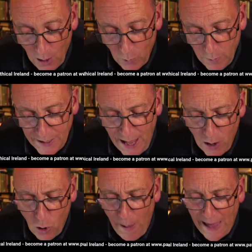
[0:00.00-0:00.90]
We will now
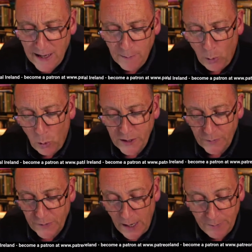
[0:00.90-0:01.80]
go back in point
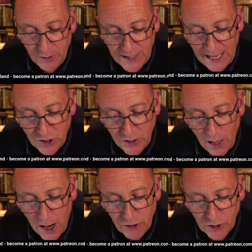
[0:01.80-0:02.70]
of time to sketch the
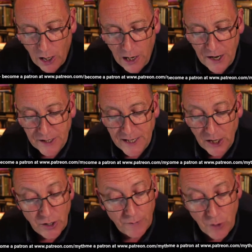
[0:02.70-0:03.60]
Irish
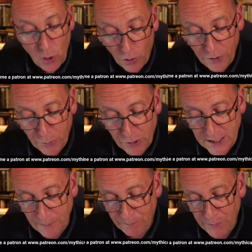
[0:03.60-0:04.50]
colonization of North
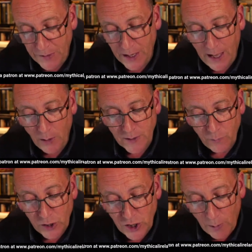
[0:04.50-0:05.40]
Britain, the accounts
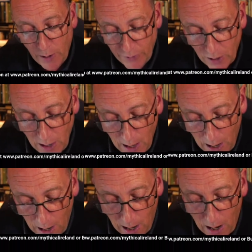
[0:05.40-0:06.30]
of which, however,
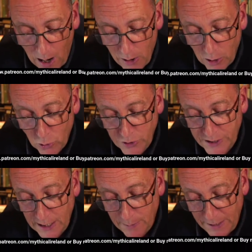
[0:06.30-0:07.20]
are, are a good
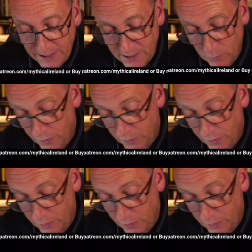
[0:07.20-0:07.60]
deal mixed